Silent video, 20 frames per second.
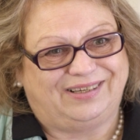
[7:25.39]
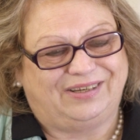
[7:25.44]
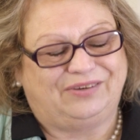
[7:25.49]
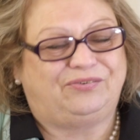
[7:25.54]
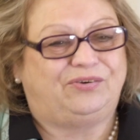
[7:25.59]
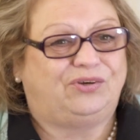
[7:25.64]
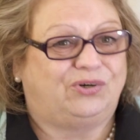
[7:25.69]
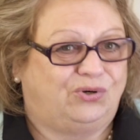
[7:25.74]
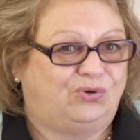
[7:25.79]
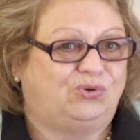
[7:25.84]

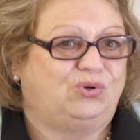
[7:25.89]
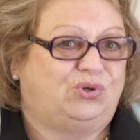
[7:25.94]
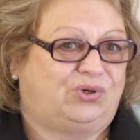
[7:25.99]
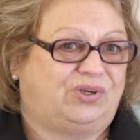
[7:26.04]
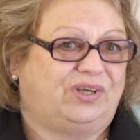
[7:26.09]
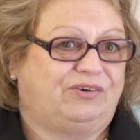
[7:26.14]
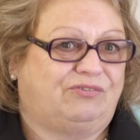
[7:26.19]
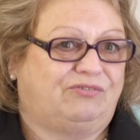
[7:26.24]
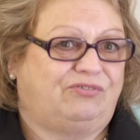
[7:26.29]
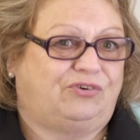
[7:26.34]
if you go
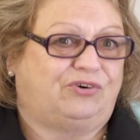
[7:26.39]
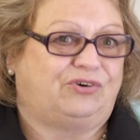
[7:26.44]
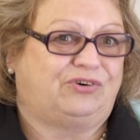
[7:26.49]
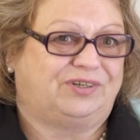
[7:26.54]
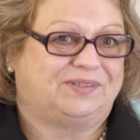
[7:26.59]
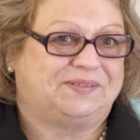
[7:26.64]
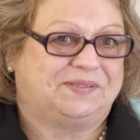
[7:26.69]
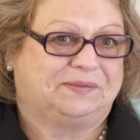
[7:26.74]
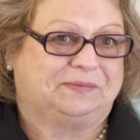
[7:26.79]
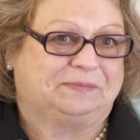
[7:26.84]
looking
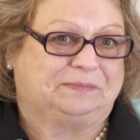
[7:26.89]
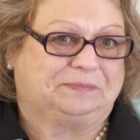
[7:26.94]
for it.